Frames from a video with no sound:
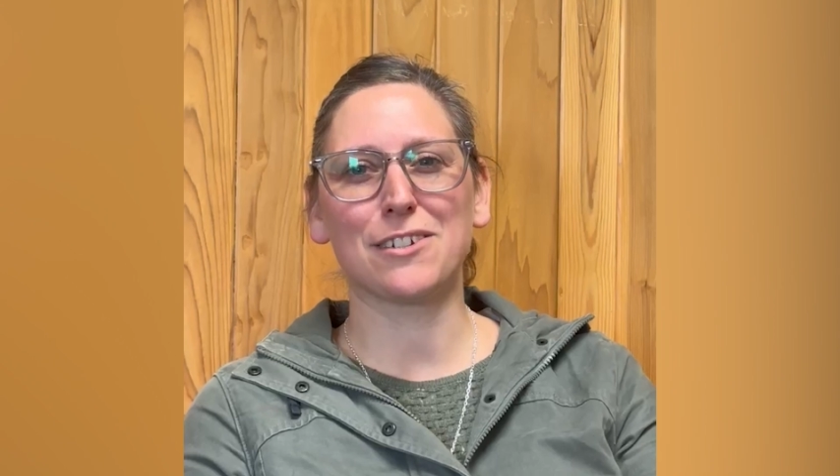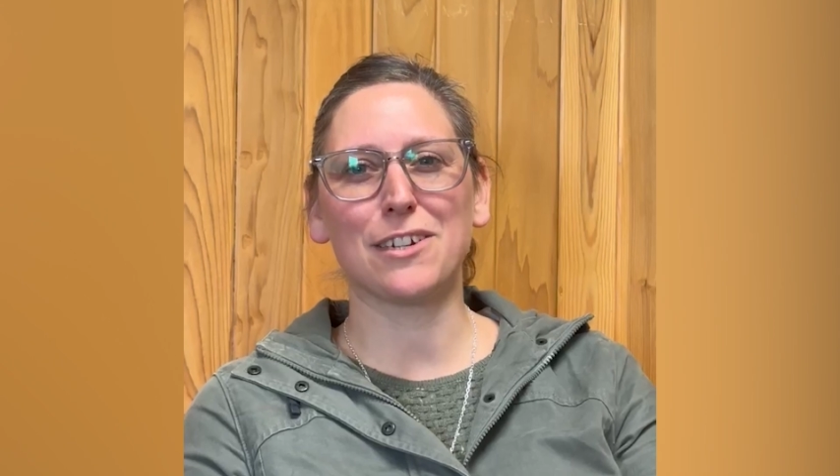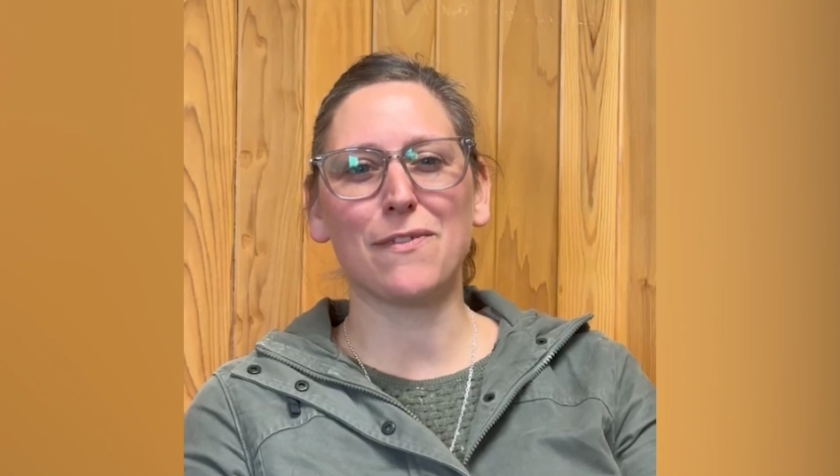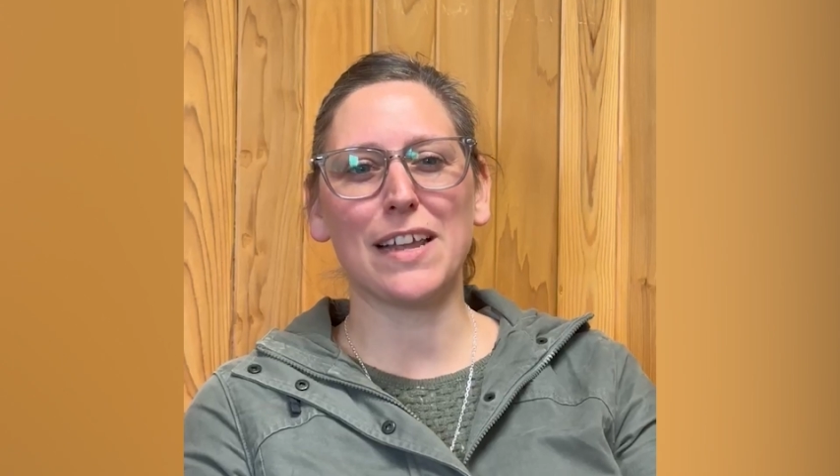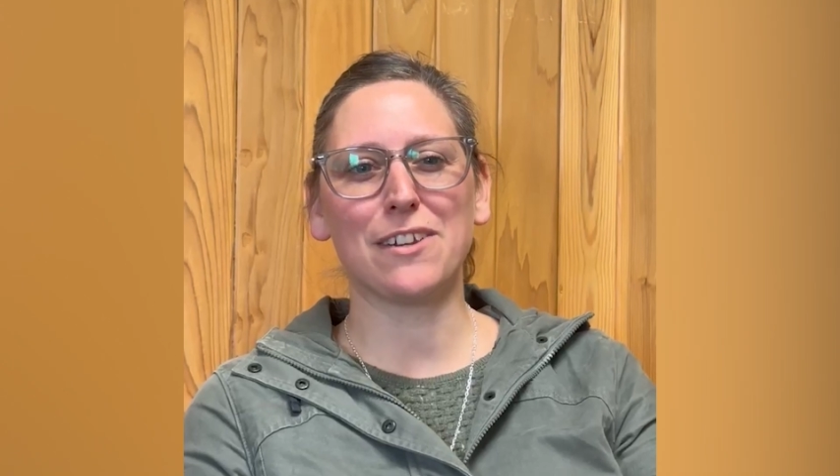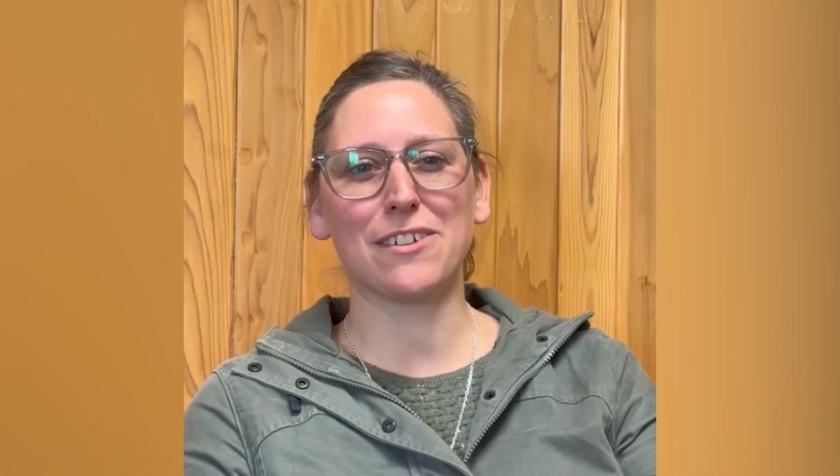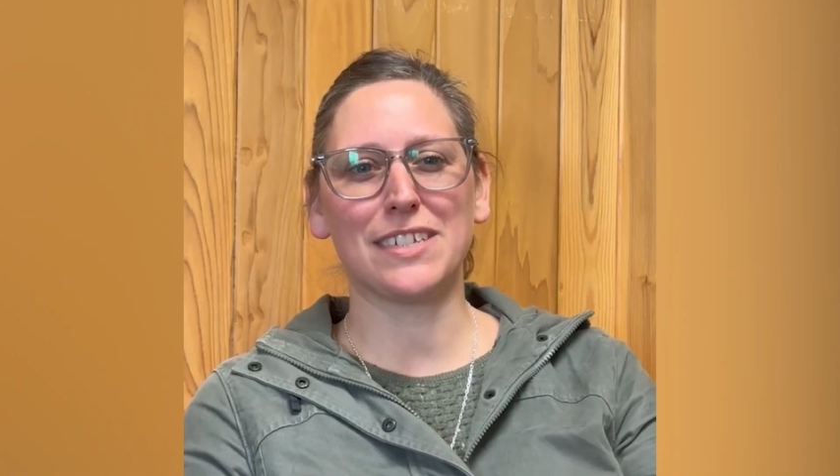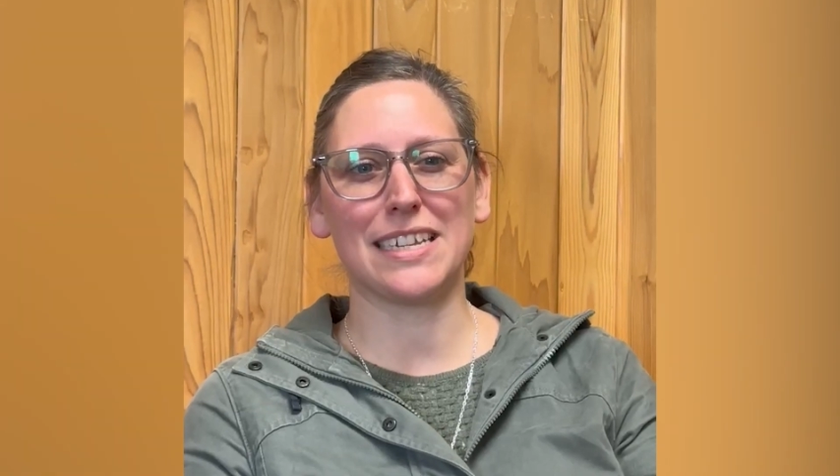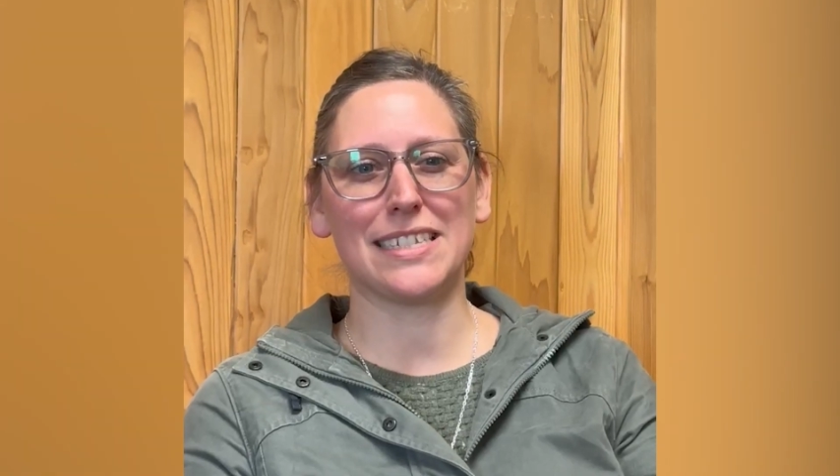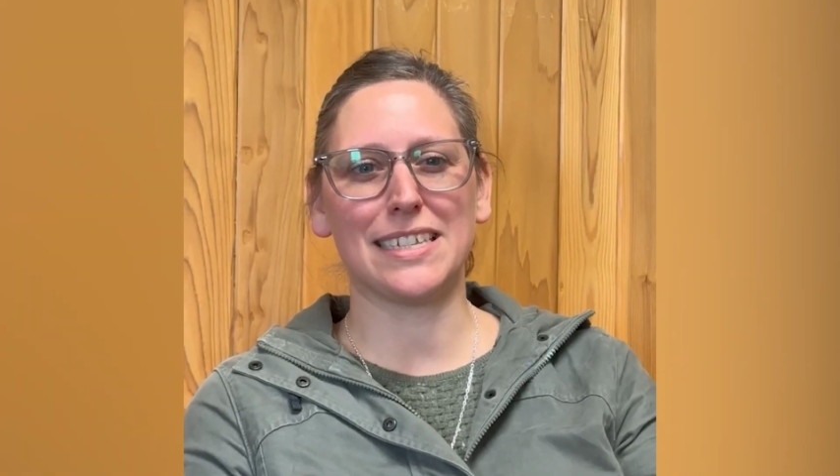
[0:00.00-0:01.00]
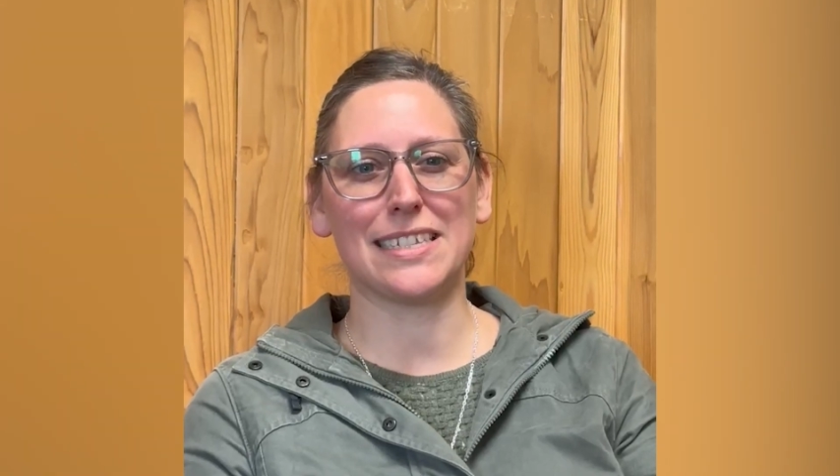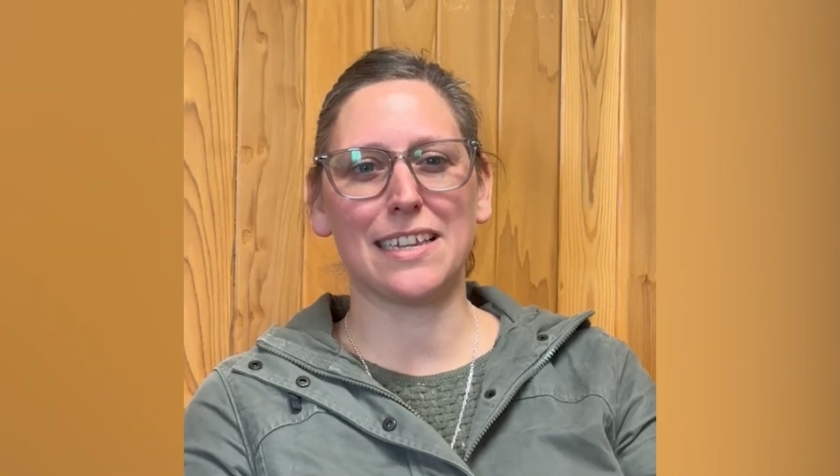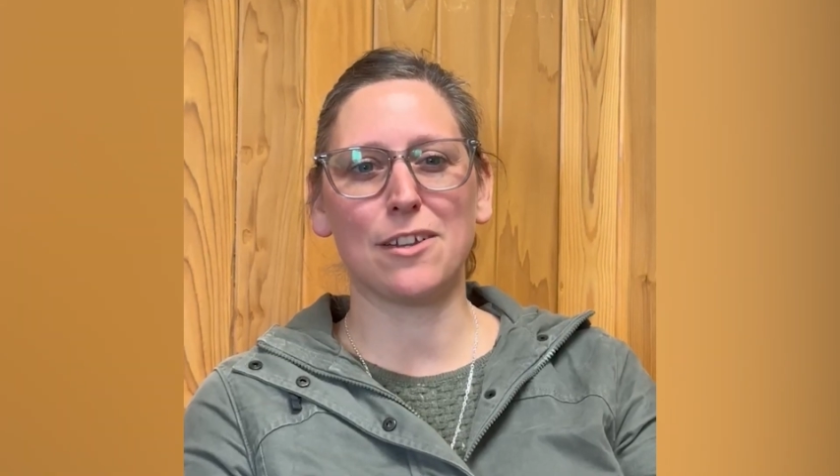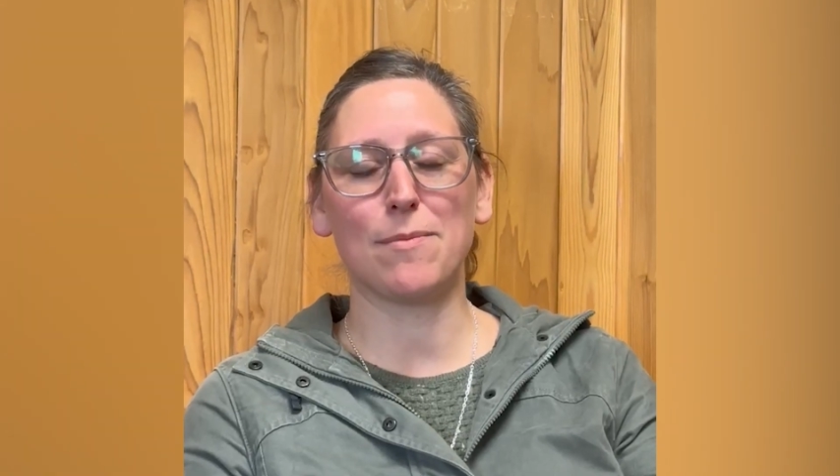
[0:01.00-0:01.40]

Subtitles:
a certified nursing assistant